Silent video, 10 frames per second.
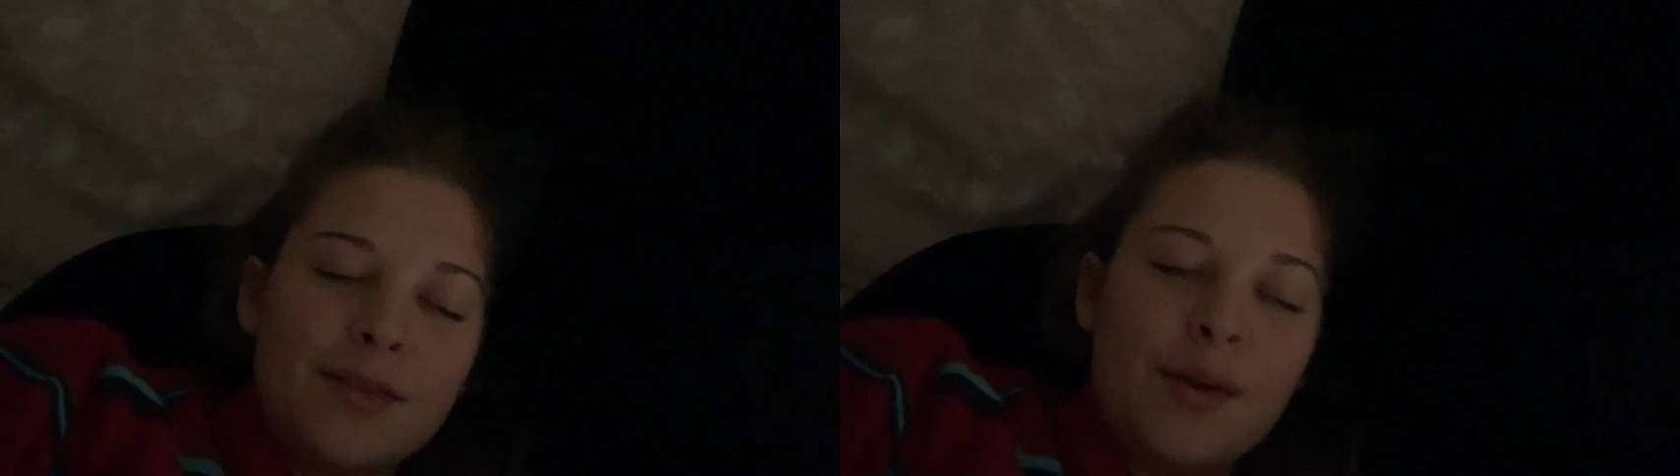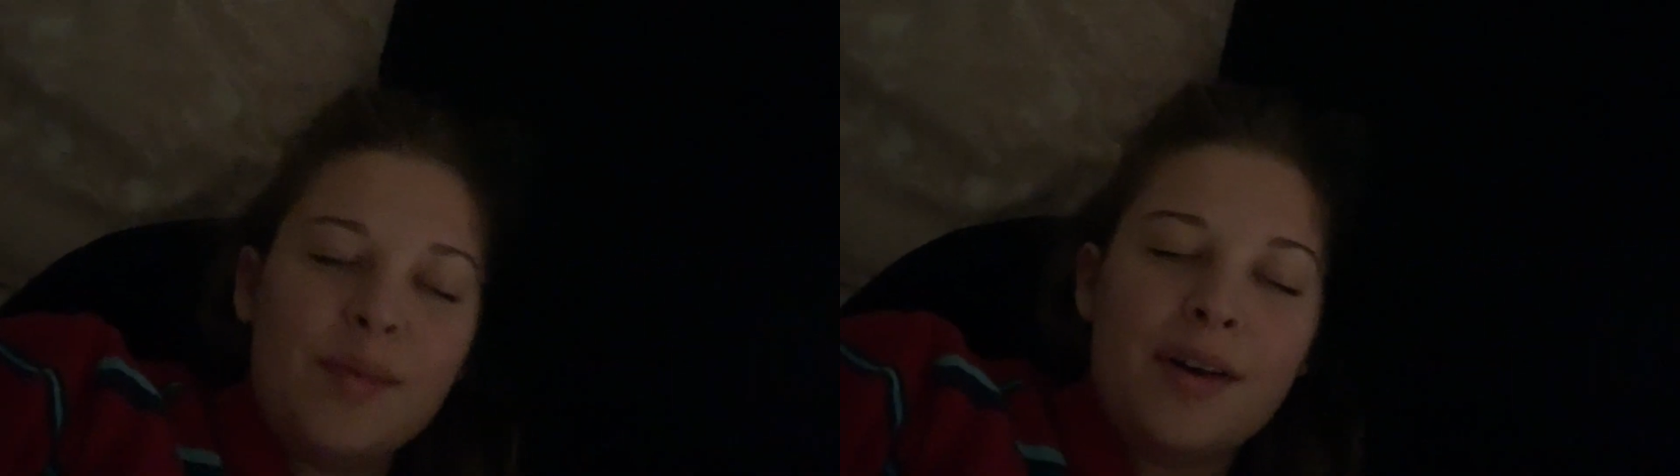
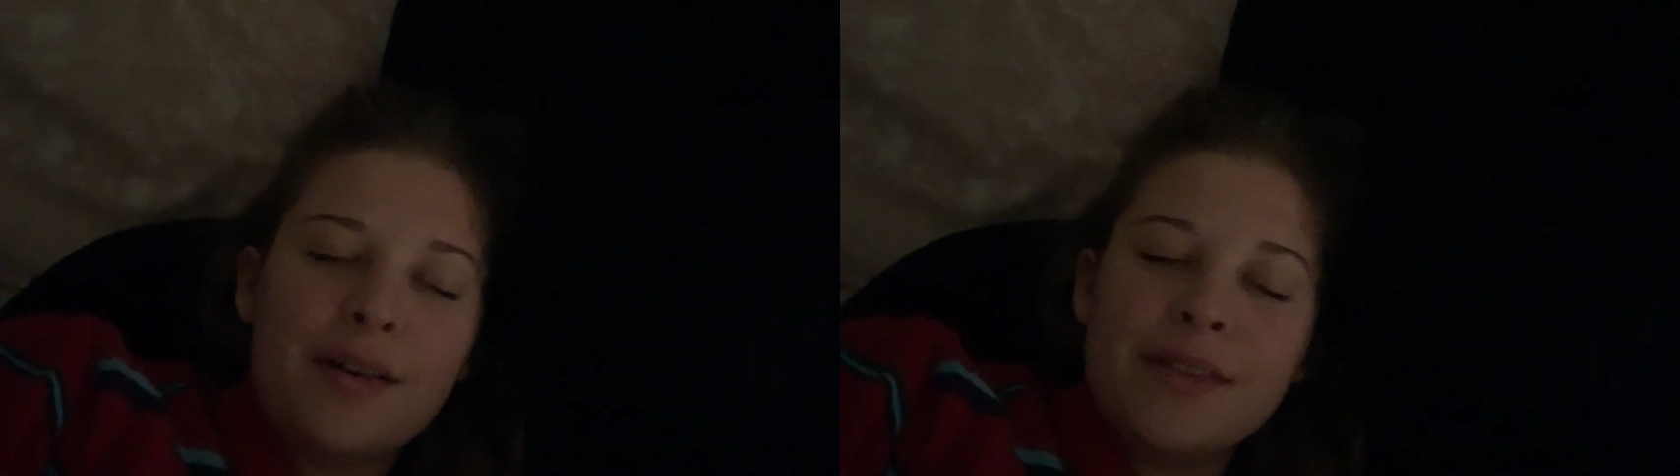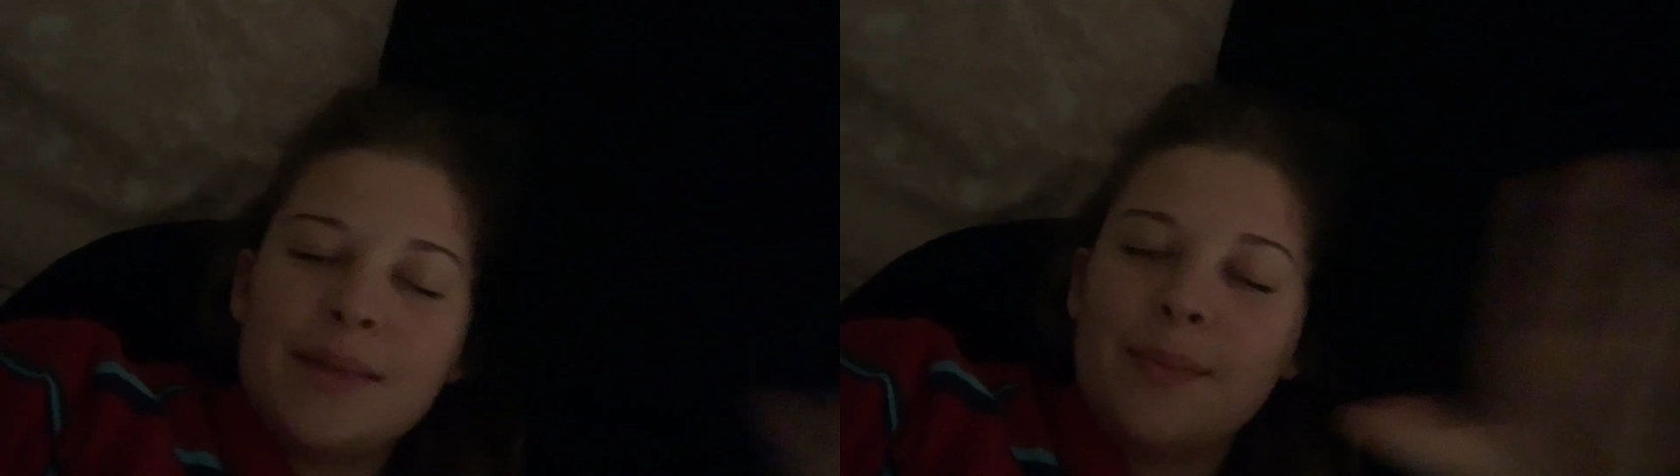remember
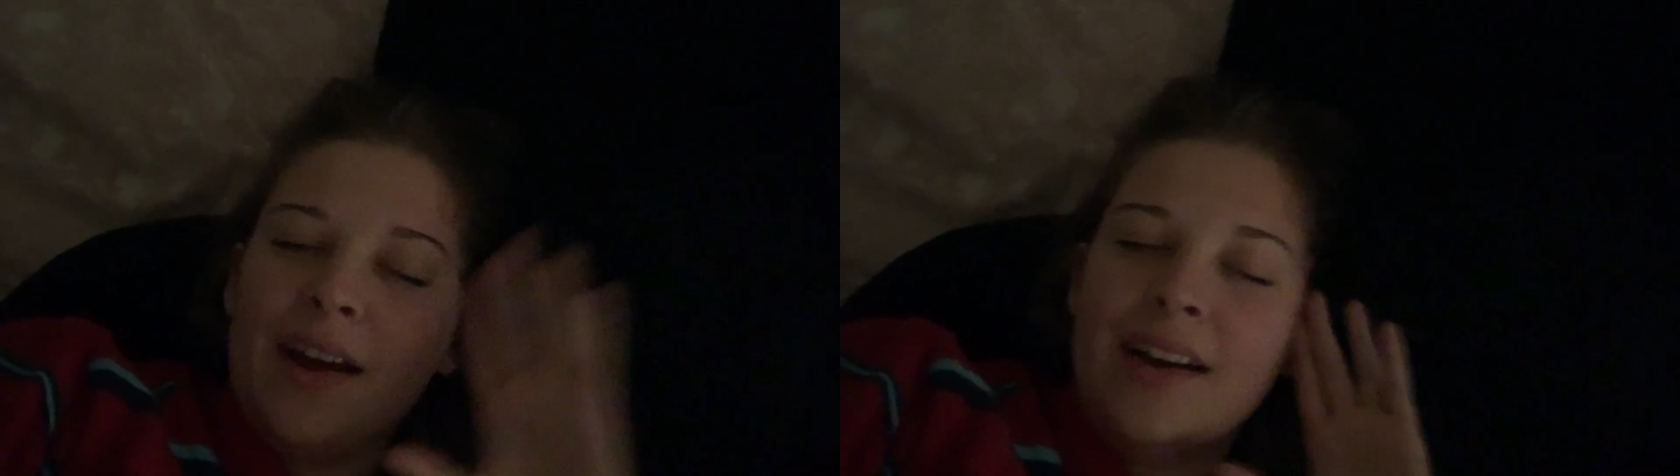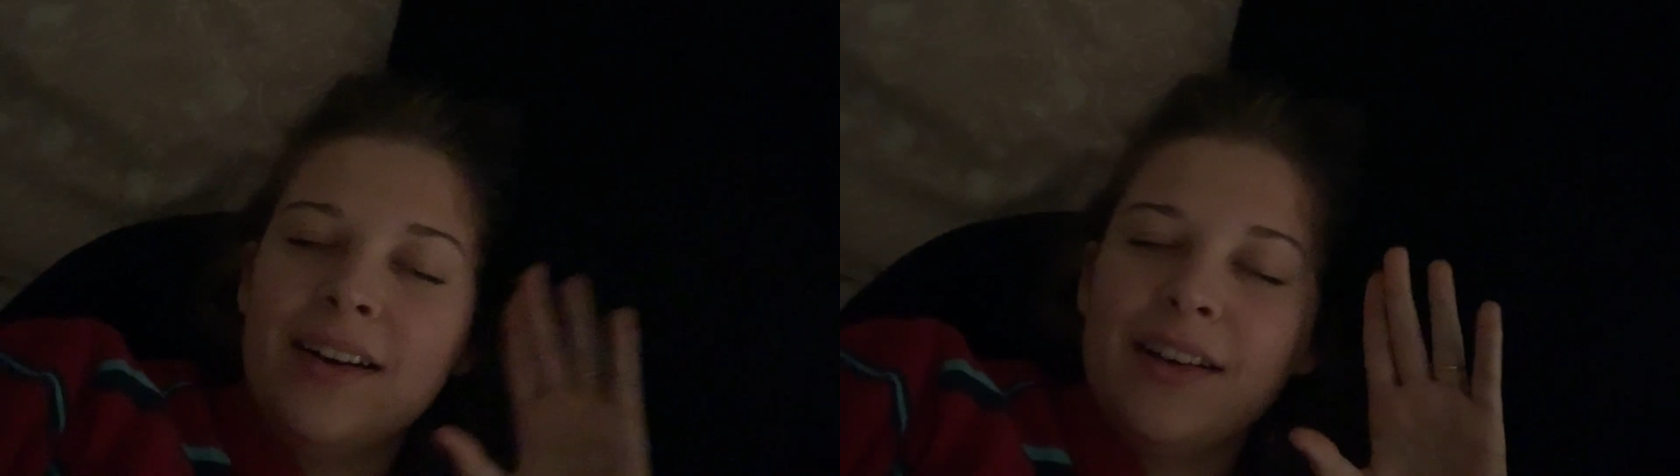how
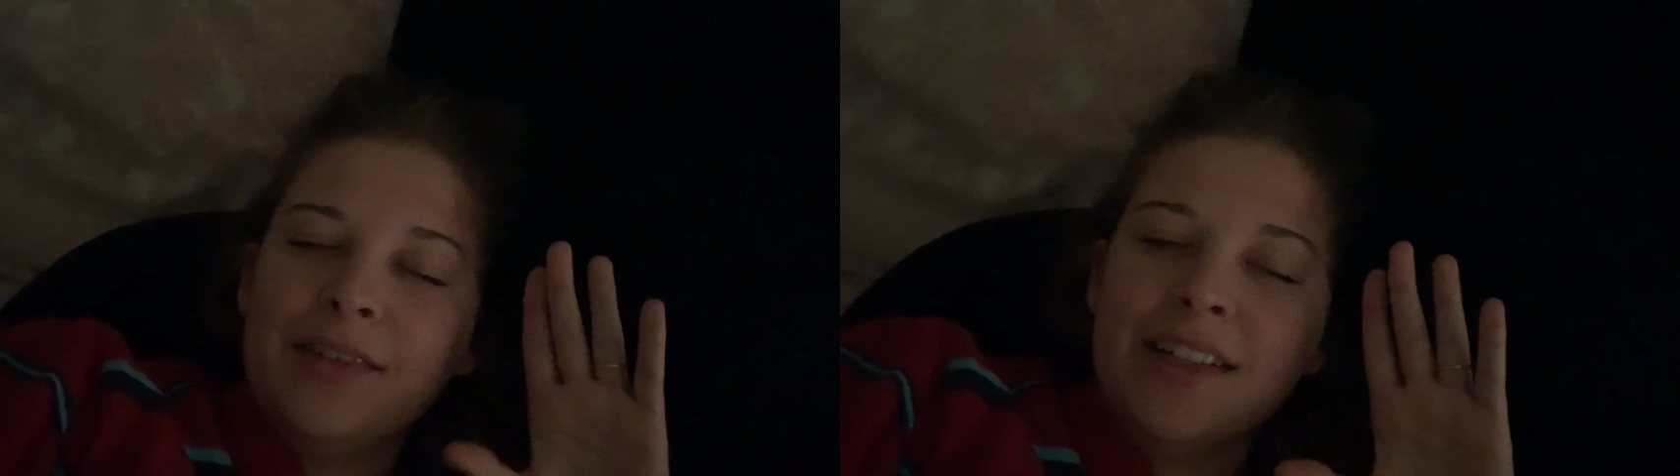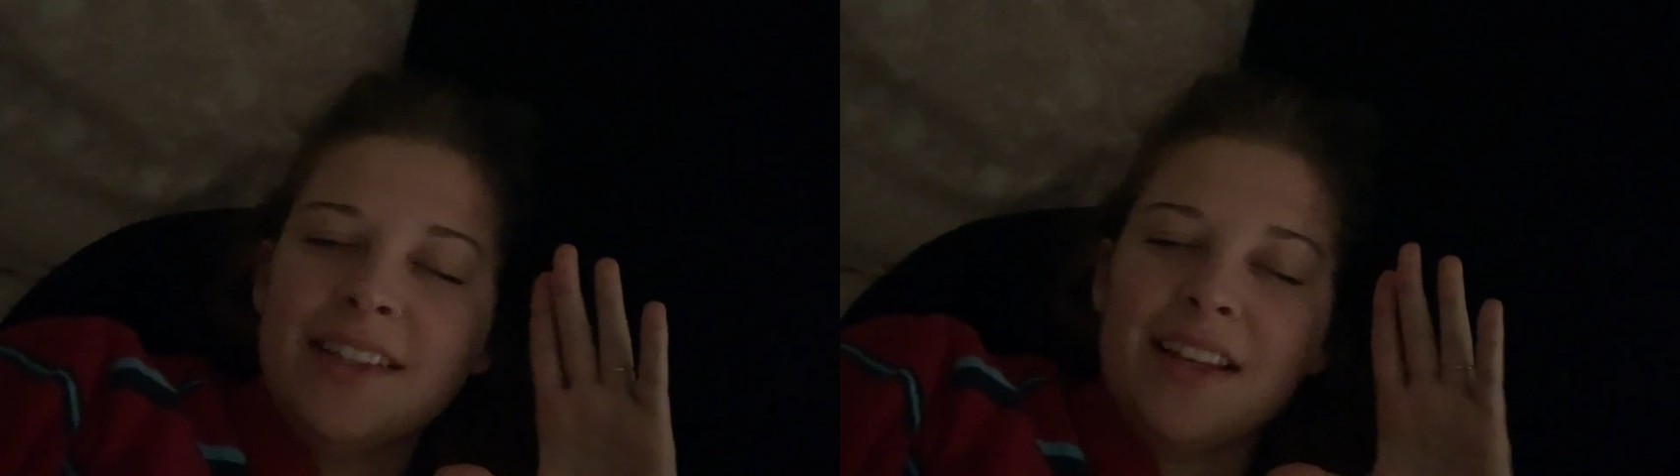inspired I
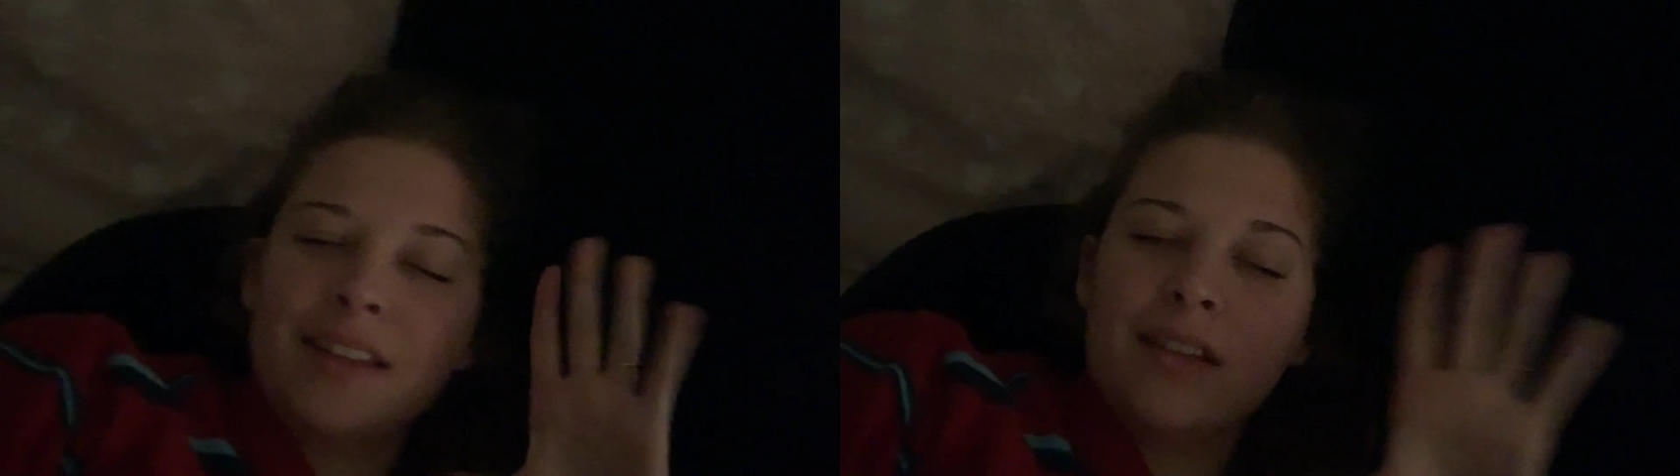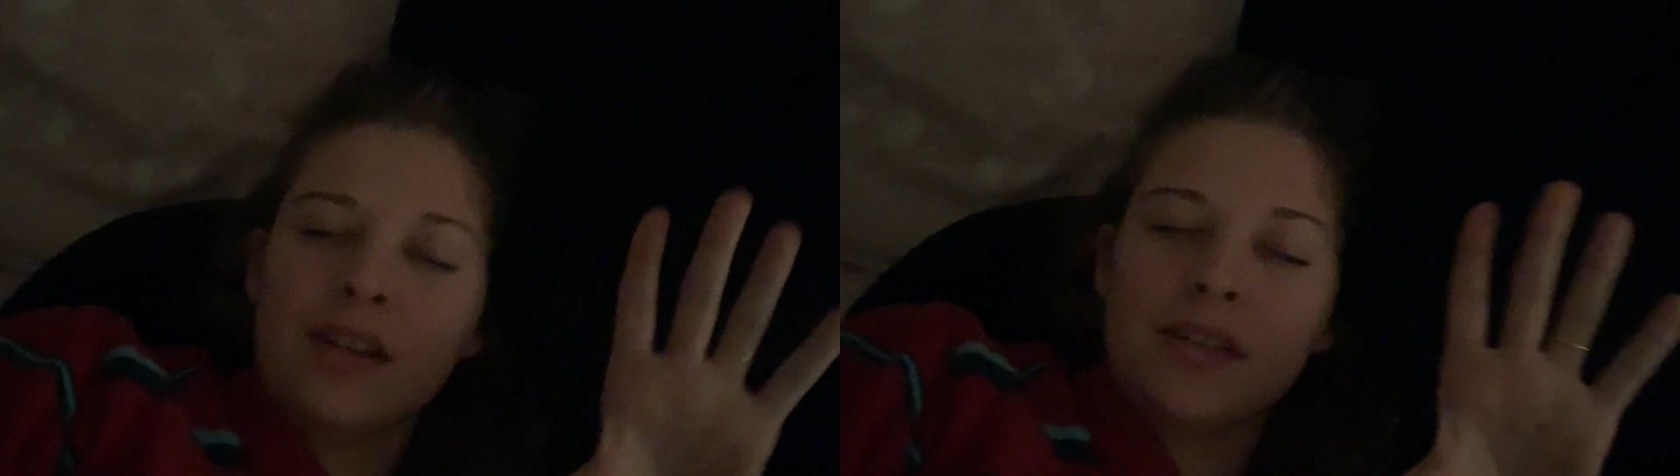was at
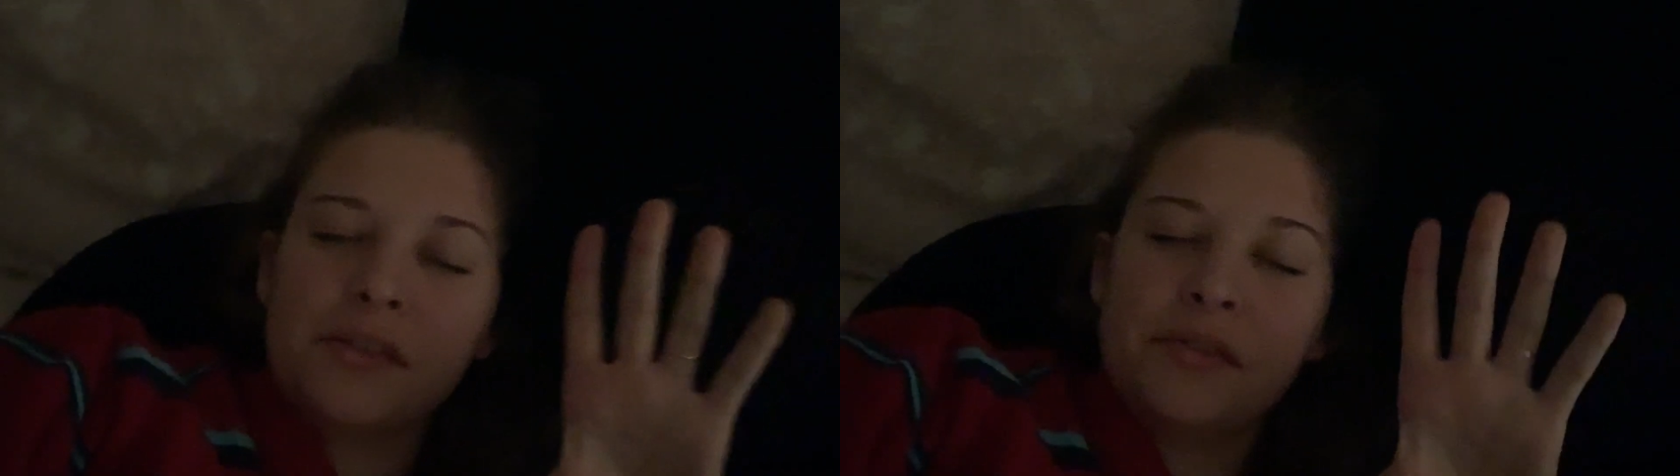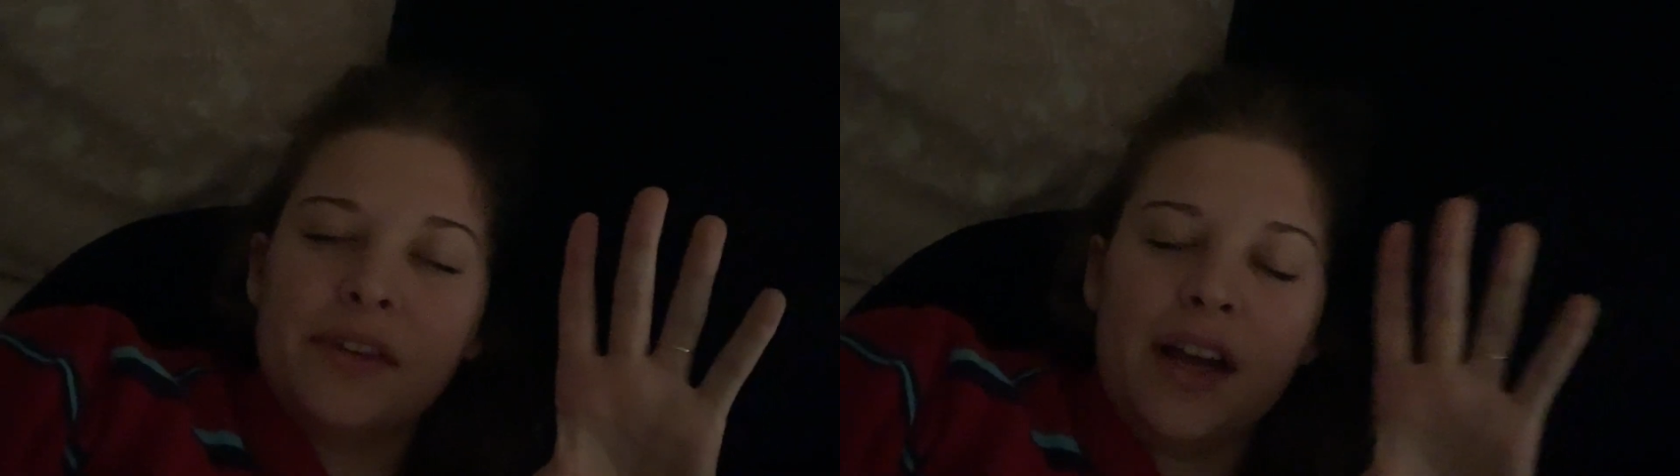
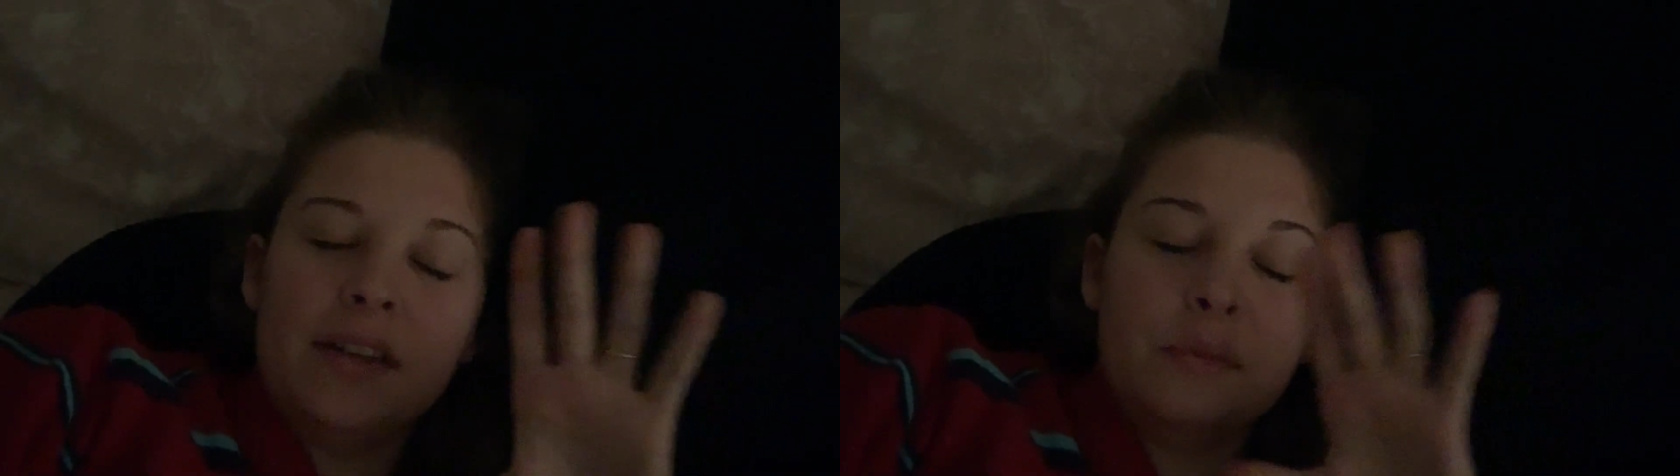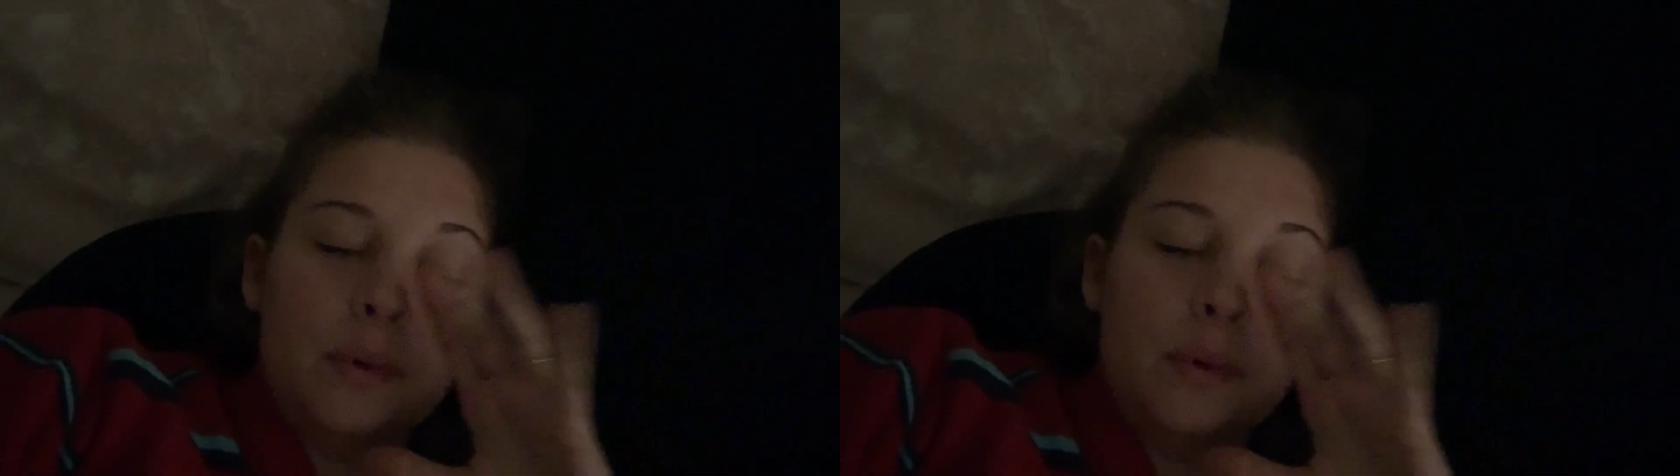6:05?